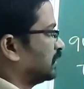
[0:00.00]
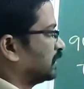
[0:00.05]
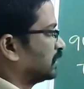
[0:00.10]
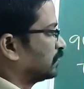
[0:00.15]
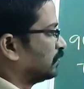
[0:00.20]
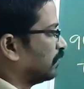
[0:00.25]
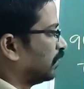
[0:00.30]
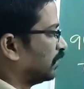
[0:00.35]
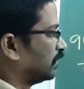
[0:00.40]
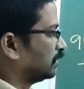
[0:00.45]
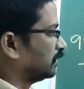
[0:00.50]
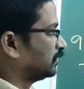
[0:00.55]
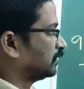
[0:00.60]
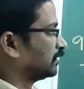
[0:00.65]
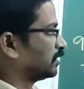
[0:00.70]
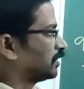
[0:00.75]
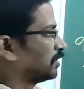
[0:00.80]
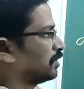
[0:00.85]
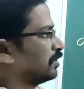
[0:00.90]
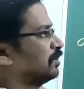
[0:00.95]
this
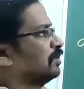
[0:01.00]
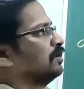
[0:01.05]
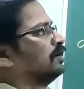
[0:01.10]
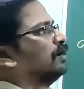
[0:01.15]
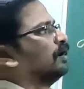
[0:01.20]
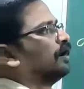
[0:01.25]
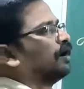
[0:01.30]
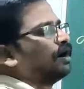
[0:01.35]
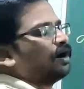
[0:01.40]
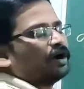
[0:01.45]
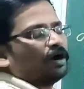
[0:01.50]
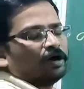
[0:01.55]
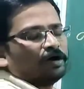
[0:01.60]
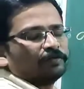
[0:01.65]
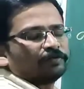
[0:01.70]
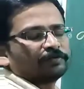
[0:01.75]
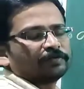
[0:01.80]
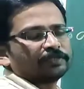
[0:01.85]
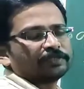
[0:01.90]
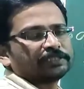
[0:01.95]
one.
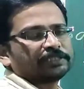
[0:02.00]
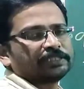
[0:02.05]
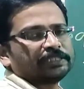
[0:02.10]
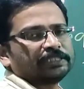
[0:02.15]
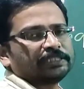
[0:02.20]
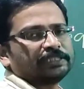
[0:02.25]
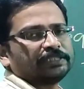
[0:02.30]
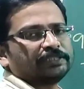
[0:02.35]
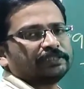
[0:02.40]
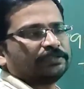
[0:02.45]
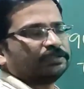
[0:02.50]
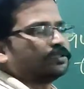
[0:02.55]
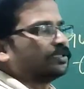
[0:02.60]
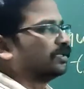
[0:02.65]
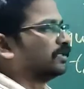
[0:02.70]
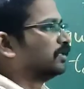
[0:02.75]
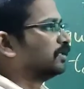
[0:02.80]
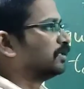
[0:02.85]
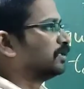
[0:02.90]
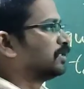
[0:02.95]
After seeing
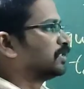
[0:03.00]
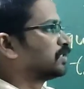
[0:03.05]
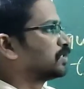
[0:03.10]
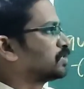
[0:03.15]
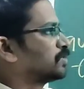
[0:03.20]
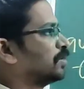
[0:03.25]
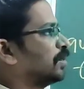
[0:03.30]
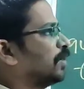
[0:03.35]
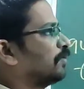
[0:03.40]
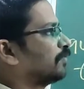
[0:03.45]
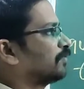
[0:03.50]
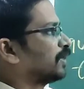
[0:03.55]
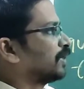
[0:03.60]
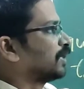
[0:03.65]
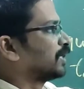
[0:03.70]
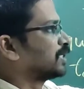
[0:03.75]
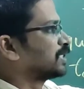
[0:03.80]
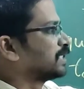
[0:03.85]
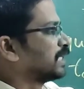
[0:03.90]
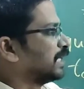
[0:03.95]
this, after
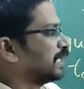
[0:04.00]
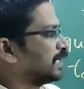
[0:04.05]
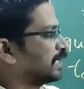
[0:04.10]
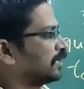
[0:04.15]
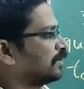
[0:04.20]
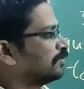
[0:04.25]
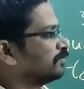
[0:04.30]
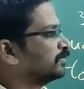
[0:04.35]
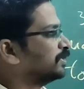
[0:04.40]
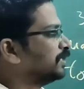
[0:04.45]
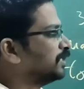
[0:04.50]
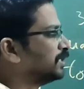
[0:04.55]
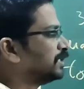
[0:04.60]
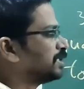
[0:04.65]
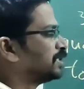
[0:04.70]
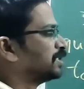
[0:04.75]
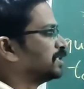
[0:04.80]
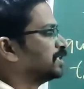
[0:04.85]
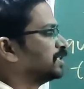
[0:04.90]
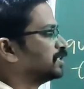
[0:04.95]
understanding of
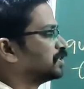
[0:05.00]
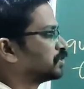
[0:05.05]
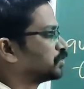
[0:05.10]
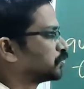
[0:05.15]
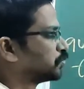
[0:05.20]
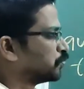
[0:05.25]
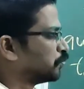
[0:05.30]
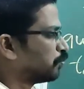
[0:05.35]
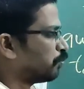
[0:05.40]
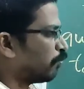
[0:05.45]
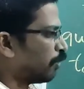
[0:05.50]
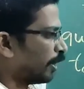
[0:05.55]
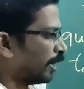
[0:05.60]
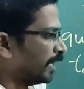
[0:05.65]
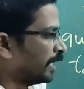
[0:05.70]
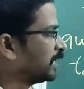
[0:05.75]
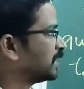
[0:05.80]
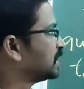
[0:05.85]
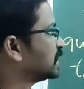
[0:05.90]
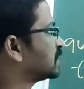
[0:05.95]
these 2
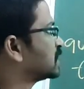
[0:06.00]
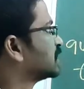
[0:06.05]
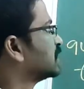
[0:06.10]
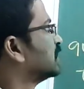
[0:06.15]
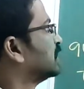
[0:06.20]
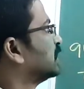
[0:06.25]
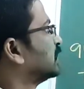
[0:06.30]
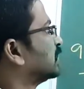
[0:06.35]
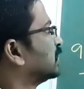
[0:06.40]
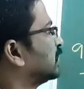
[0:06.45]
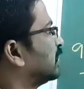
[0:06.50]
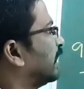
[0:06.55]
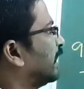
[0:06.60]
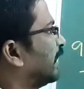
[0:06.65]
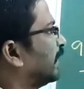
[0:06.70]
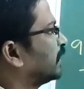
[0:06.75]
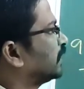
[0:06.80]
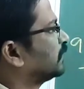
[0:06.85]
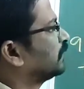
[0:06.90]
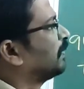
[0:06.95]
points,
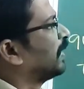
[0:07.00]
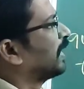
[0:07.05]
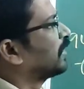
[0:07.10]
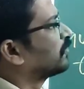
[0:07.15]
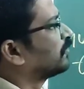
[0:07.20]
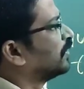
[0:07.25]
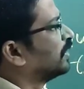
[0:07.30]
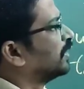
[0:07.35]
then Planck